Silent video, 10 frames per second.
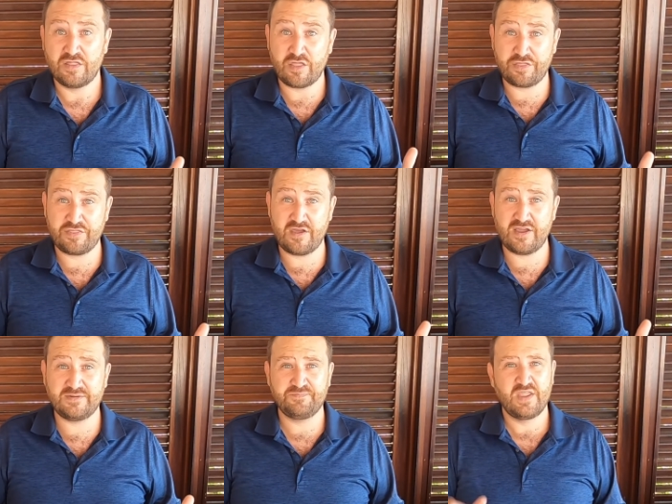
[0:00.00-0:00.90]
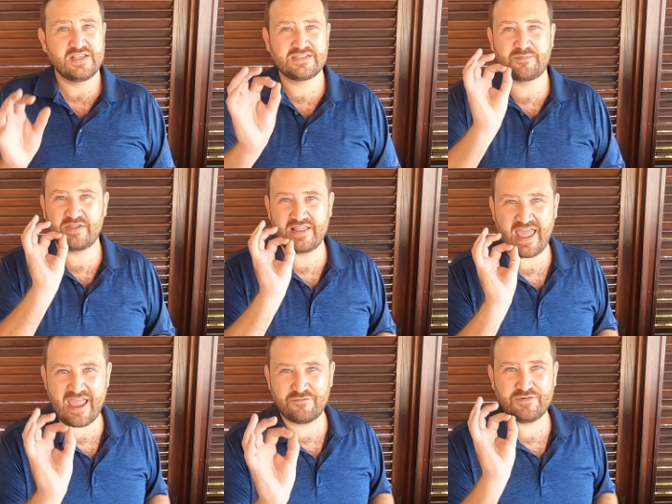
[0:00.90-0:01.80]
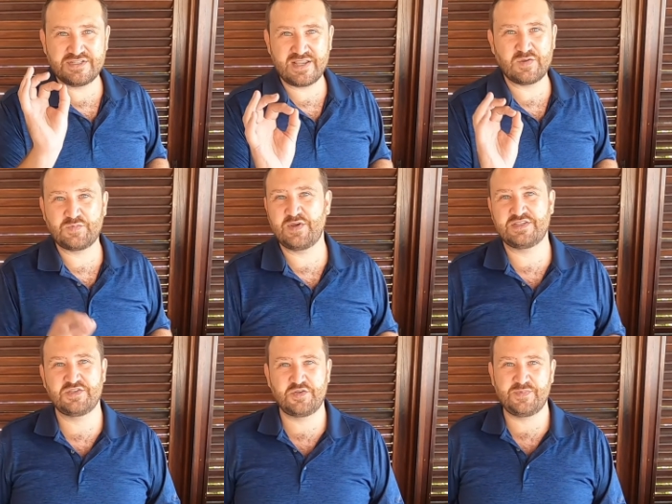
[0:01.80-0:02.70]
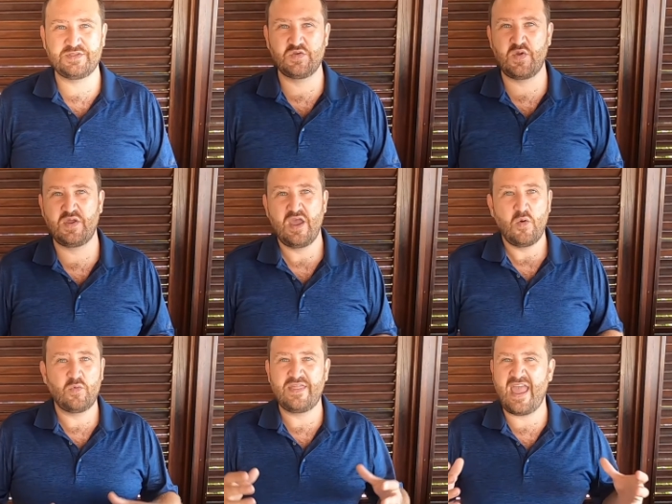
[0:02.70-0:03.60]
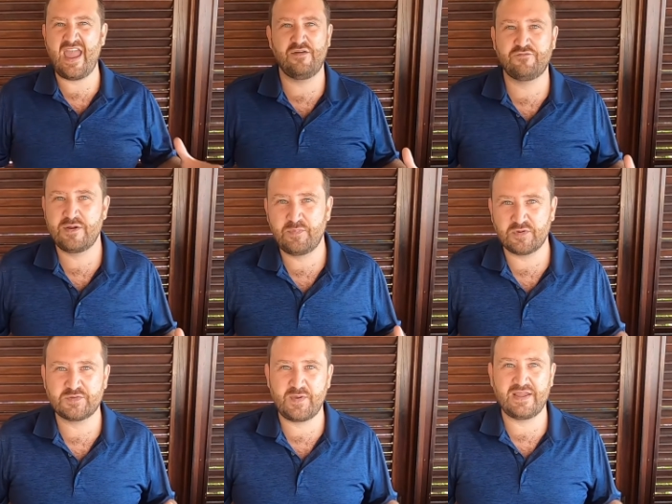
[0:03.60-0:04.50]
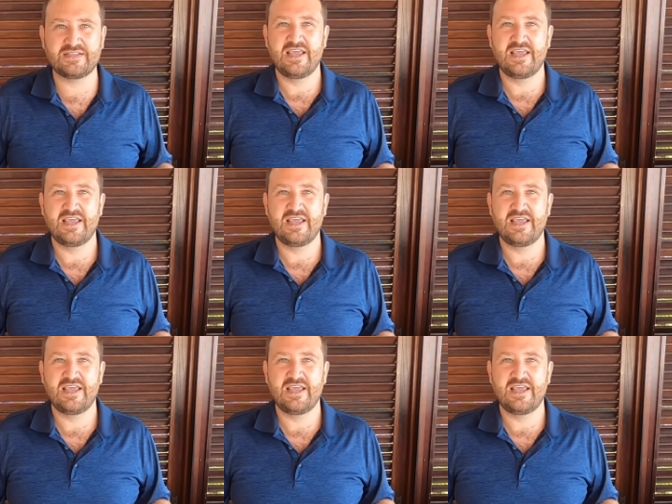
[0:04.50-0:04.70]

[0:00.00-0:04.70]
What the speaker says: The third, something that every salesperson should be doing with every prospect,